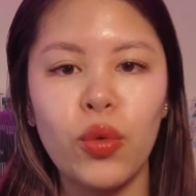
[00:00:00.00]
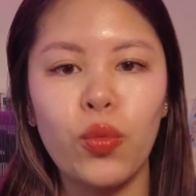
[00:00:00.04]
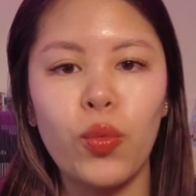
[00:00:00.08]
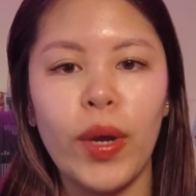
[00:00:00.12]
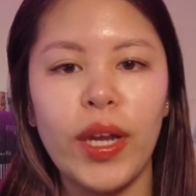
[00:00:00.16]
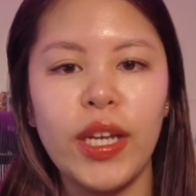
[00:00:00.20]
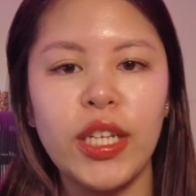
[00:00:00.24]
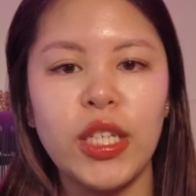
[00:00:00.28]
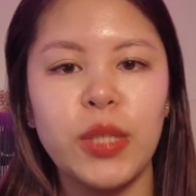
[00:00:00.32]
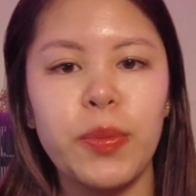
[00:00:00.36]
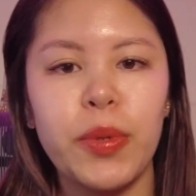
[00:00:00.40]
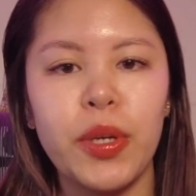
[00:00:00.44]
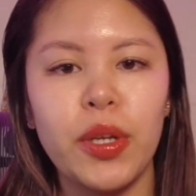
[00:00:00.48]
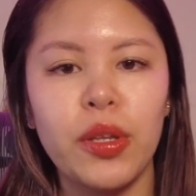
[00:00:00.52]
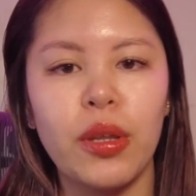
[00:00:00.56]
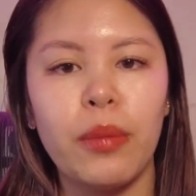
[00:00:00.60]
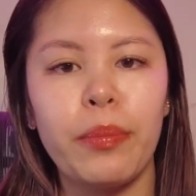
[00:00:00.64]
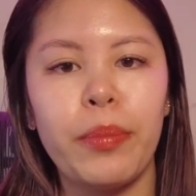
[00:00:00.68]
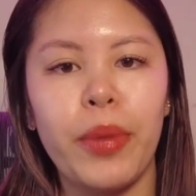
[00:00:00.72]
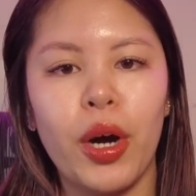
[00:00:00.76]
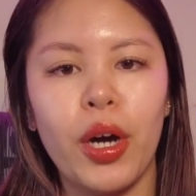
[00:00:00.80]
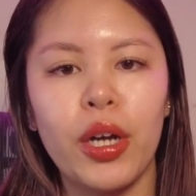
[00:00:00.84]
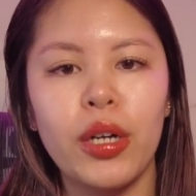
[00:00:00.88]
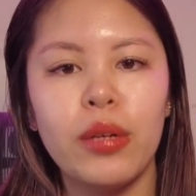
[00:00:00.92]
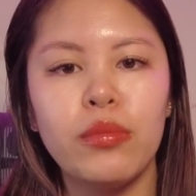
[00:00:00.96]
waste bin on the
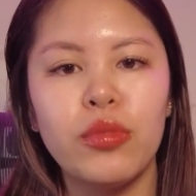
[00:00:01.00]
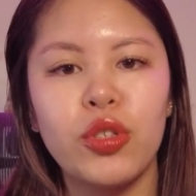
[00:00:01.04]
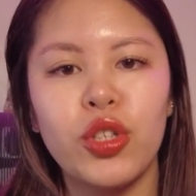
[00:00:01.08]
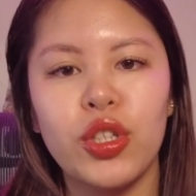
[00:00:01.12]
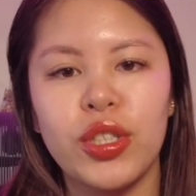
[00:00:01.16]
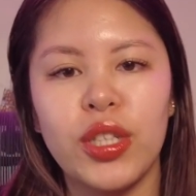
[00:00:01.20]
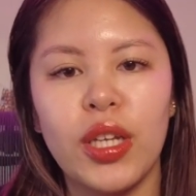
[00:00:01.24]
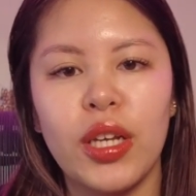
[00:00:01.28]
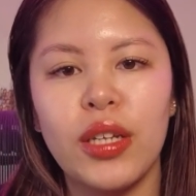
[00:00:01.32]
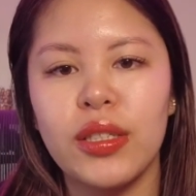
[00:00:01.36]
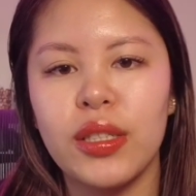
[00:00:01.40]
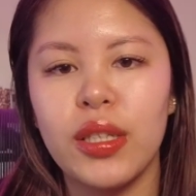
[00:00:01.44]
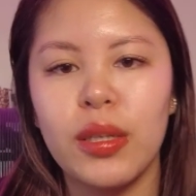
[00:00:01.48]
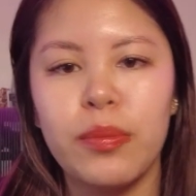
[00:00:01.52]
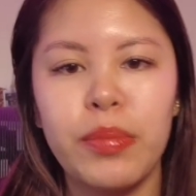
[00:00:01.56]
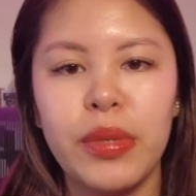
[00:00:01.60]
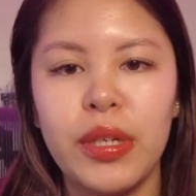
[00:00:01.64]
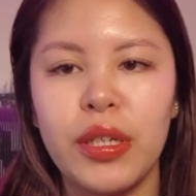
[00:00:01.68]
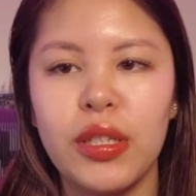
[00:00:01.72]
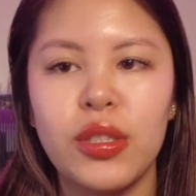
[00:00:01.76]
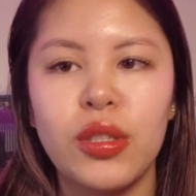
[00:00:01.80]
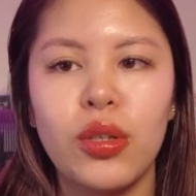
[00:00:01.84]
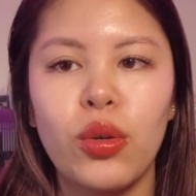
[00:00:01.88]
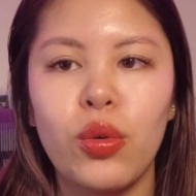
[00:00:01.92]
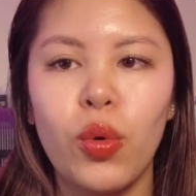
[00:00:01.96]
bottom just ends up
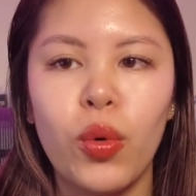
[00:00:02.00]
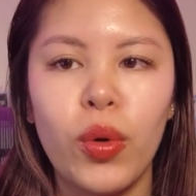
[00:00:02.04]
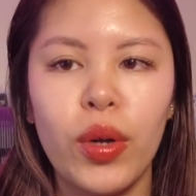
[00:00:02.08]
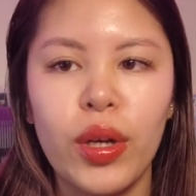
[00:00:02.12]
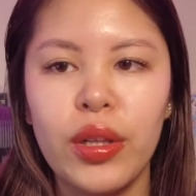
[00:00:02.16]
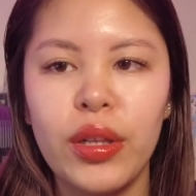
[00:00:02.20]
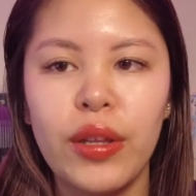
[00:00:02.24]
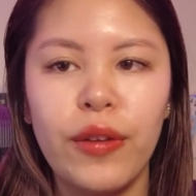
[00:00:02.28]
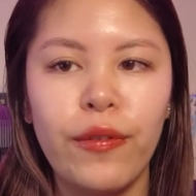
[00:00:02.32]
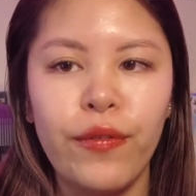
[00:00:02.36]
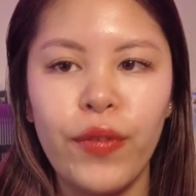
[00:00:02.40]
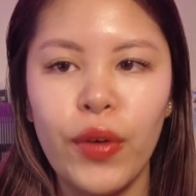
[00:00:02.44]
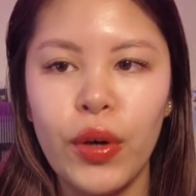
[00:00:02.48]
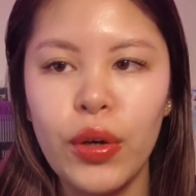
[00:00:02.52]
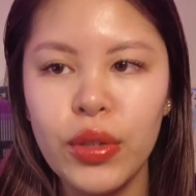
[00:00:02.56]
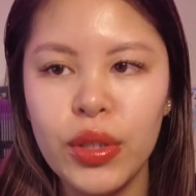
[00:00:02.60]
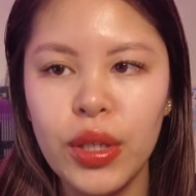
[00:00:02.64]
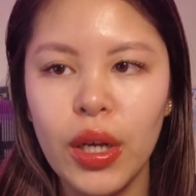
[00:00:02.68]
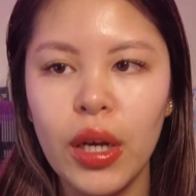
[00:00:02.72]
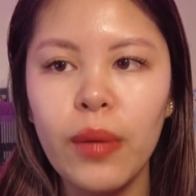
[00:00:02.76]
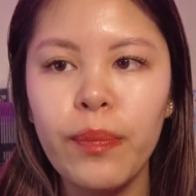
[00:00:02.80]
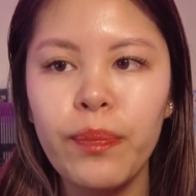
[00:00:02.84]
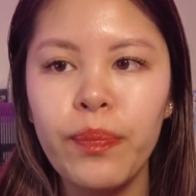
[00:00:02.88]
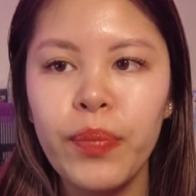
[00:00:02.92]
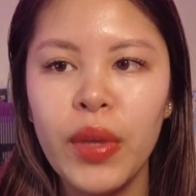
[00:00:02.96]
being so quickly filled
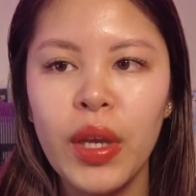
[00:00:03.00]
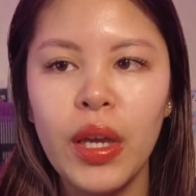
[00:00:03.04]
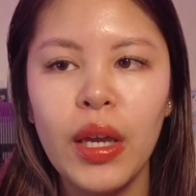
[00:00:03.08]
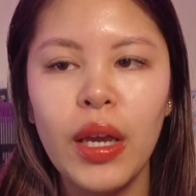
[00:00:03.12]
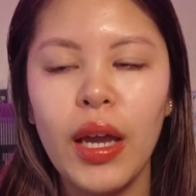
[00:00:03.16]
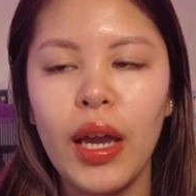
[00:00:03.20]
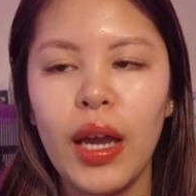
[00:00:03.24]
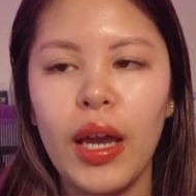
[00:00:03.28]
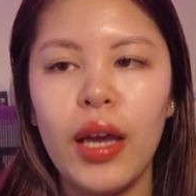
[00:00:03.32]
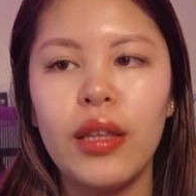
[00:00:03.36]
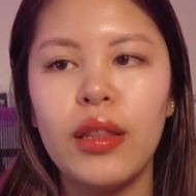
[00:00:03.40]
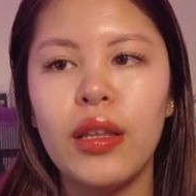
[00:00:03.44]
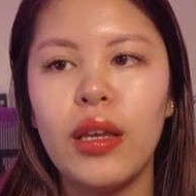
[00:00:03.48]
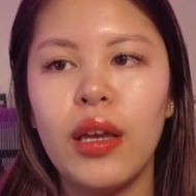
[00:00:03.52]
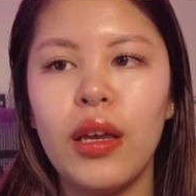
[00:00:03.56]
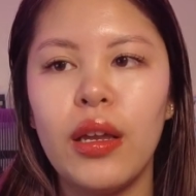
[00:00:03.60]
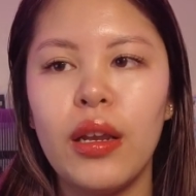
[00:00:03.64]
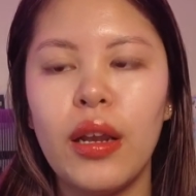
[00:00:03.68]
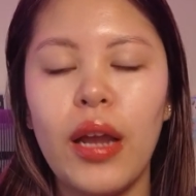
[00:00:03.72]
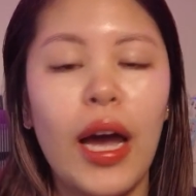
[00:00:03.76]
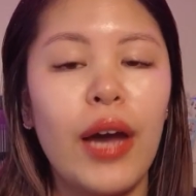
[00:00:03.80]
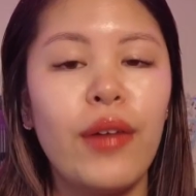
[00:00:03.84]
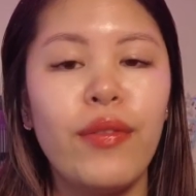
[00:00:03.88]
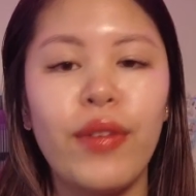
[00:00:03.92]
up. And then